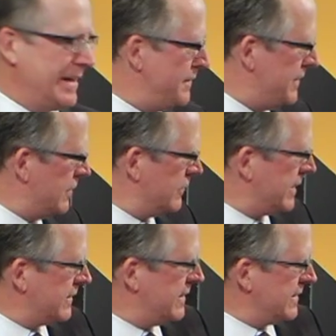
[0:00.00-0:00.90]
And if you don't
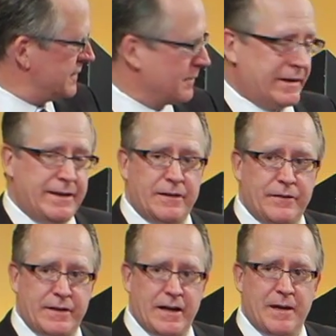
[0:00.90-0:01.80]
get this one
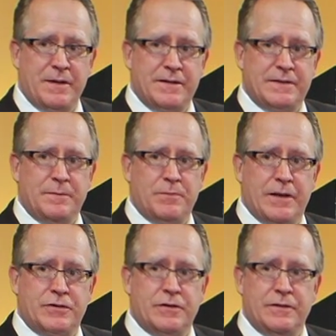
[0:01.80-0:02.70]
here, the competency
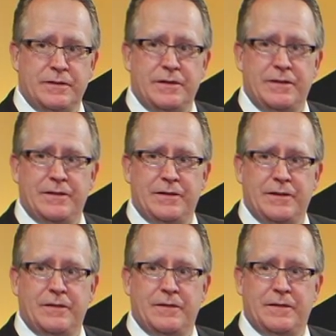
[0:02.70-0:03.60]
pleasure,
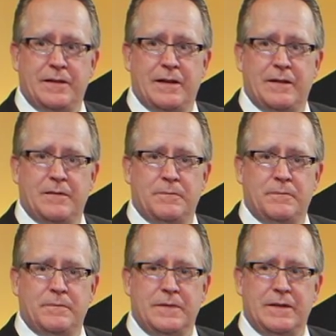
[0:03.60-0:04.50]
you're in
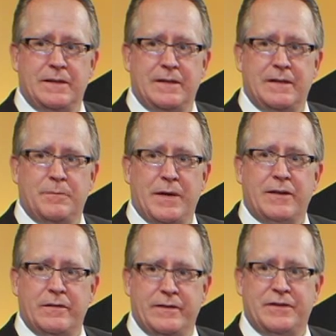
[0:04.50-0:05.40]
a
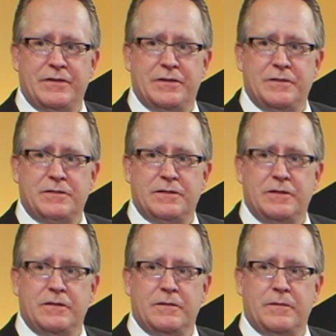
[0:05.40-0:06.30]
mental institution.
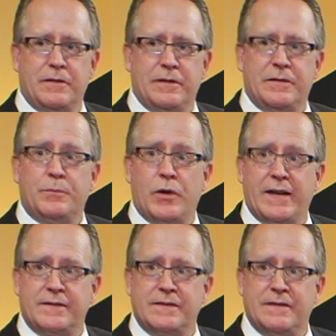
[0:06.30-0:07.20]
You're depressed.